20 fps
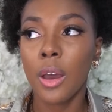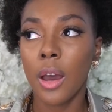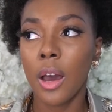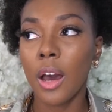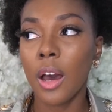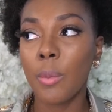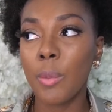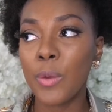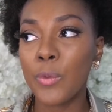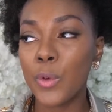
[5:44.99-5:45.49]

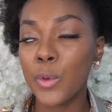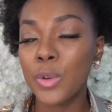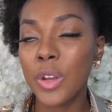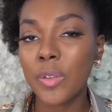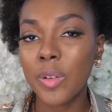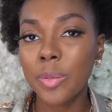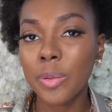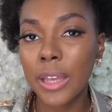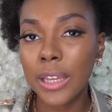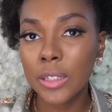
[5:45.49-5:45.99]
If you
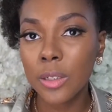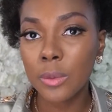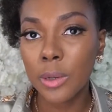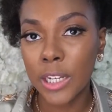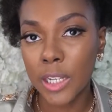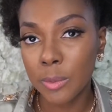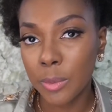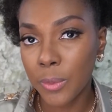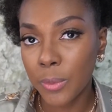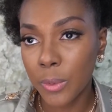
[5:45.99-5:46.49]
never planned a
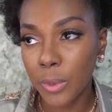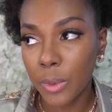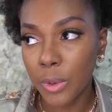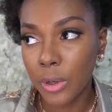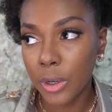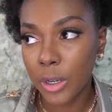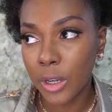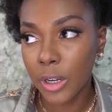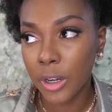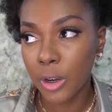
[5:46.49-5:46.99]
wedding
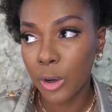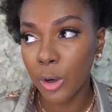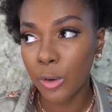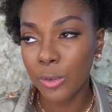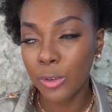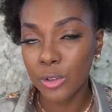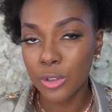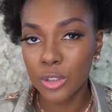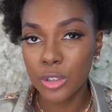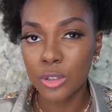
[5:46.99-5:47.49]
before, or if
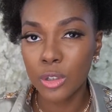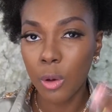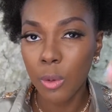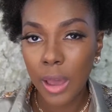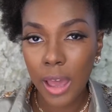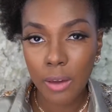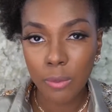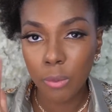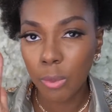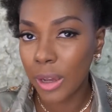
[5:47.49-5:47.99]
you just don't
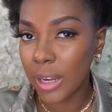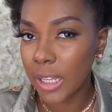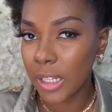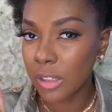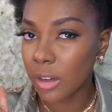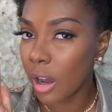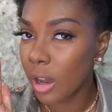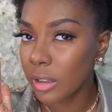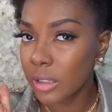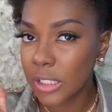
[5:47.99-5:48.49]
have wedding
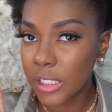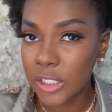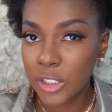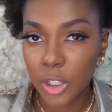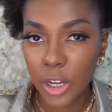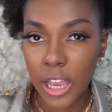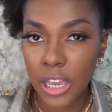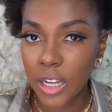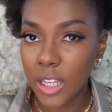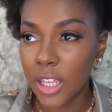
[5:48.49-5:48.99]
knowledge
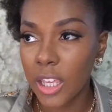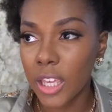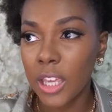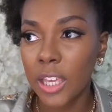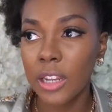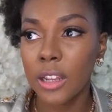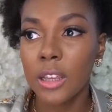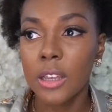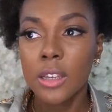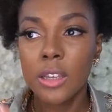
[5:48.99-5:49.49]
or
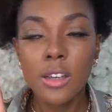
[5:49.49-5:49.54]
etiquette,